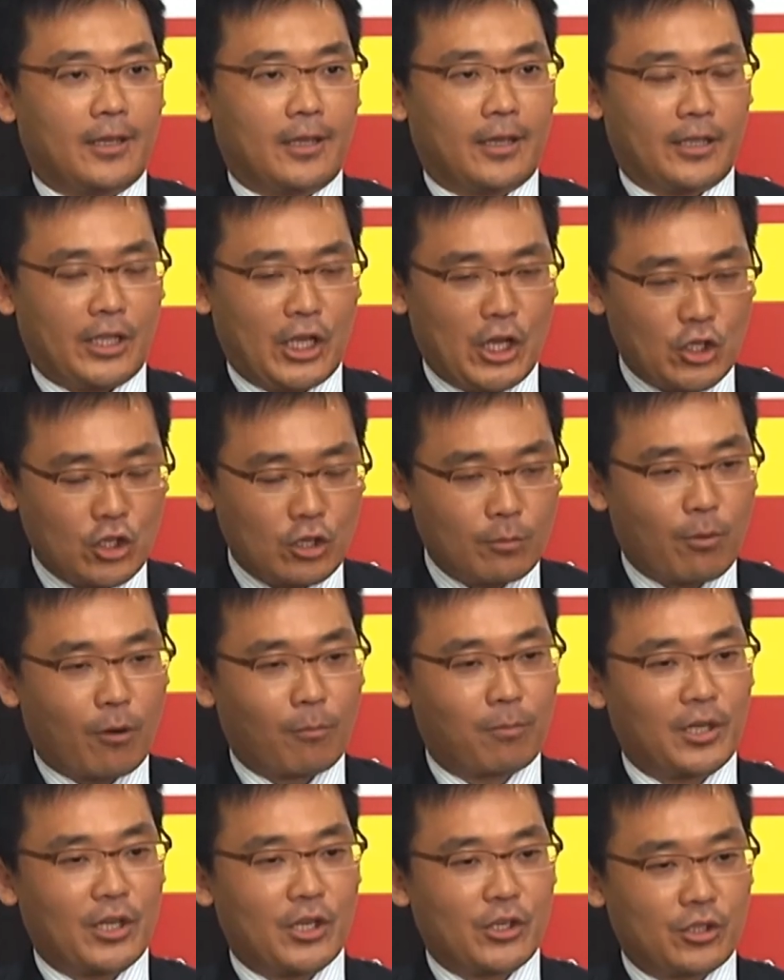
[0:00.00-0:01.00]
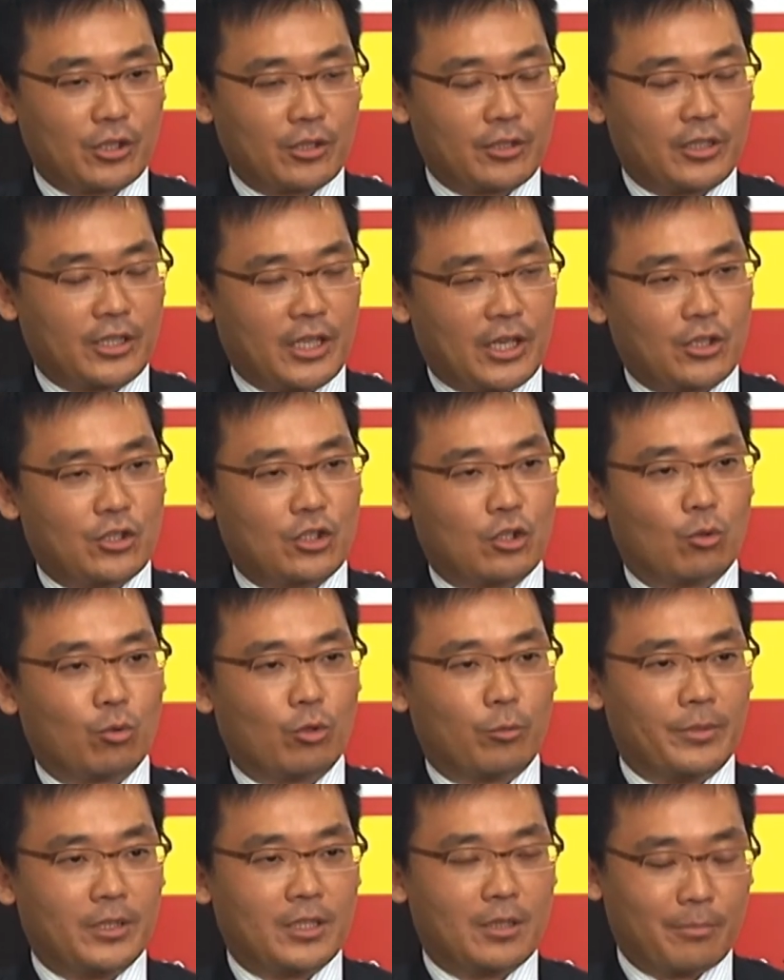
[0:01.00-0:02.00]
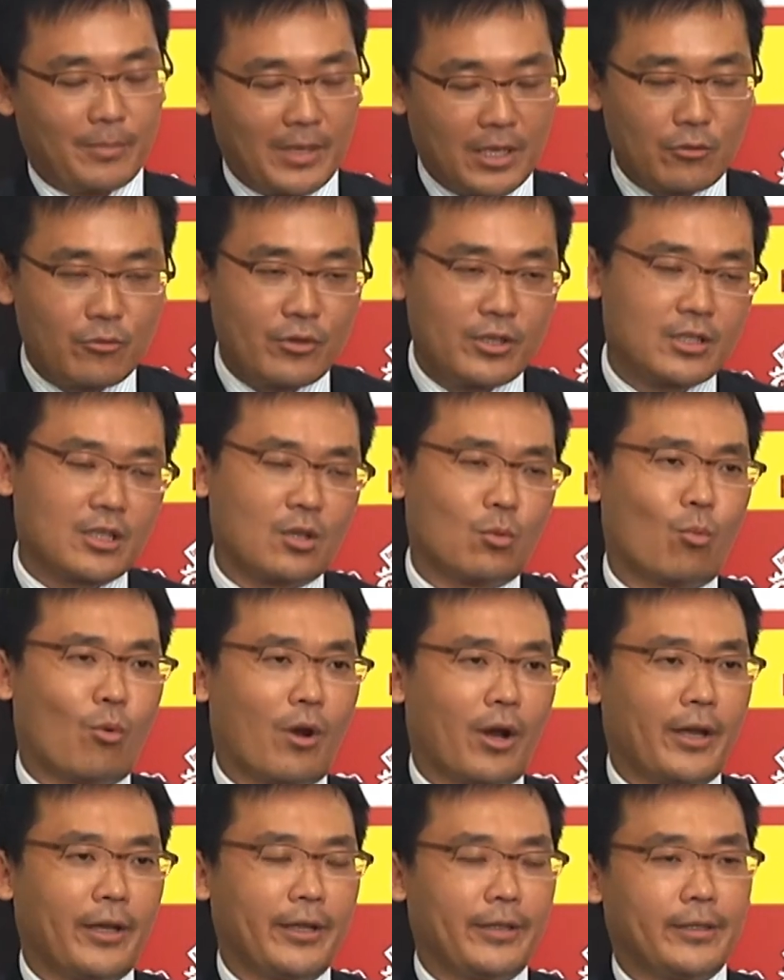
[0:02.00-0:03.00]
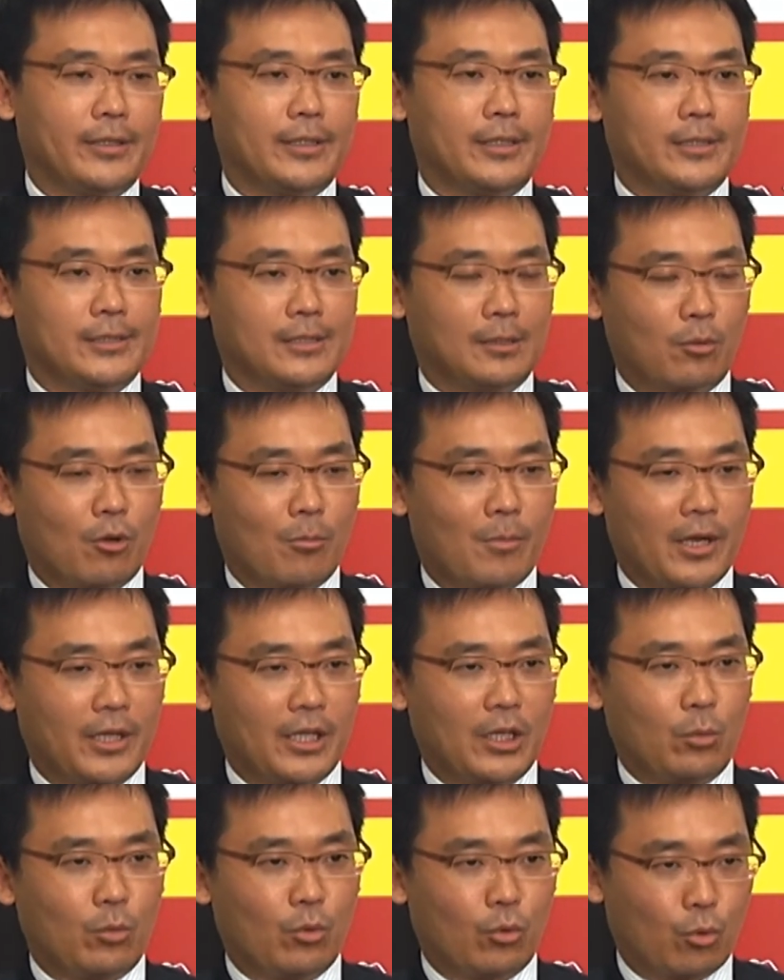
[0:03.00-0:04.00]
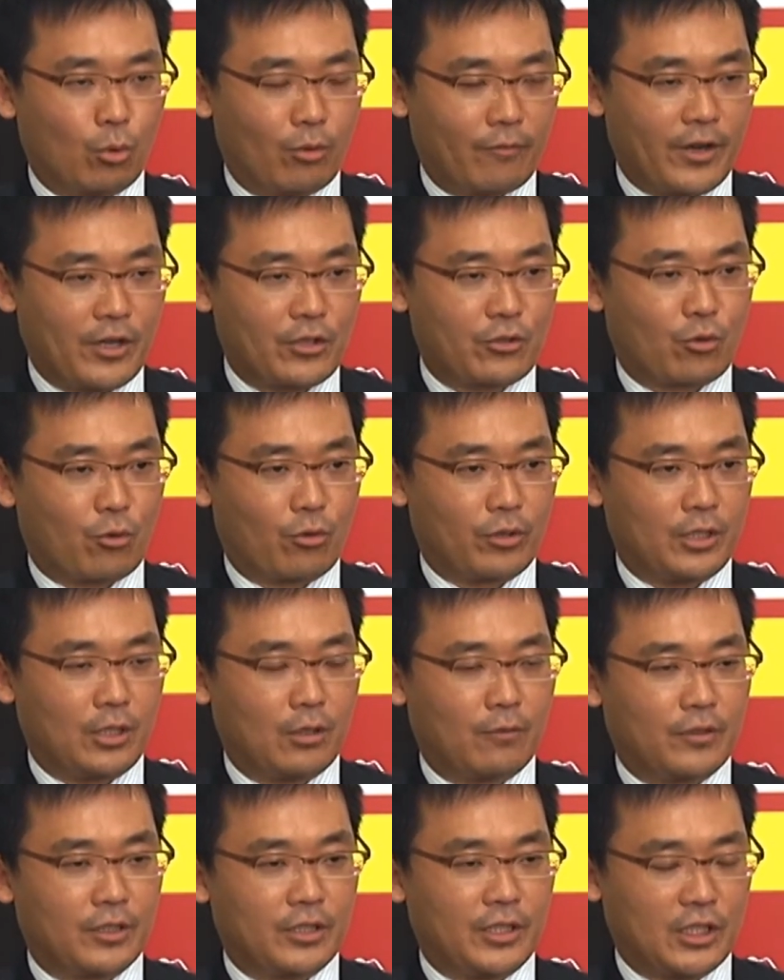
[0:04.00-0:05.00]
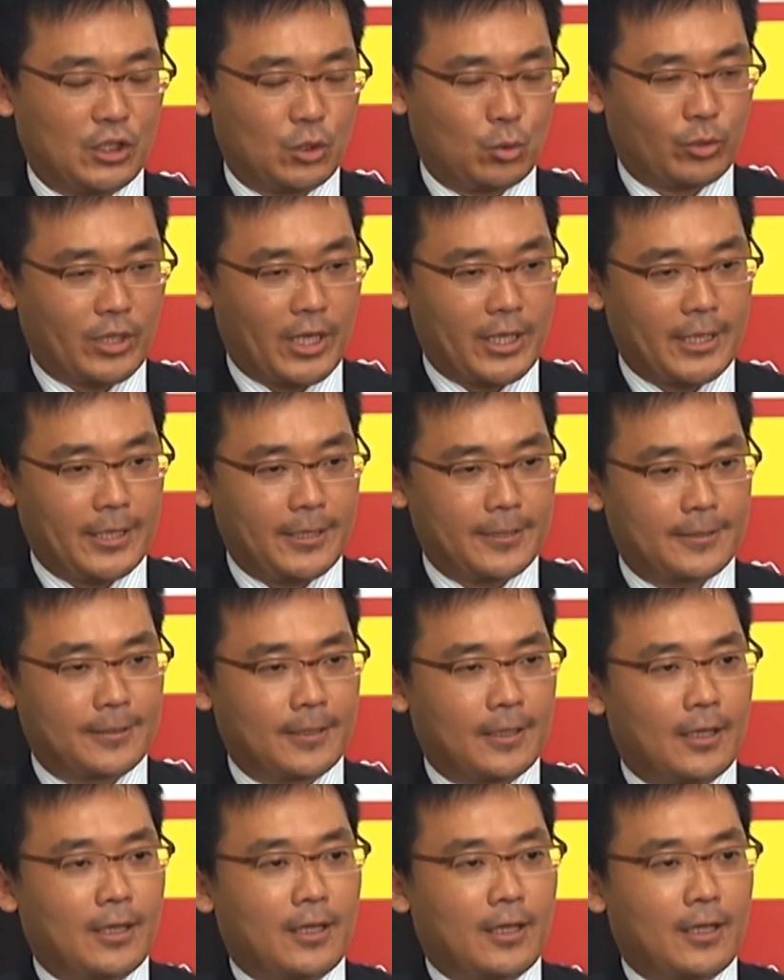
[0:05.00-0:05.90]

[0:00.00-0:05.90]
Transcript: An aging population in Asia will be the main reason why the bond market will grow very strongly over the next 2 decades.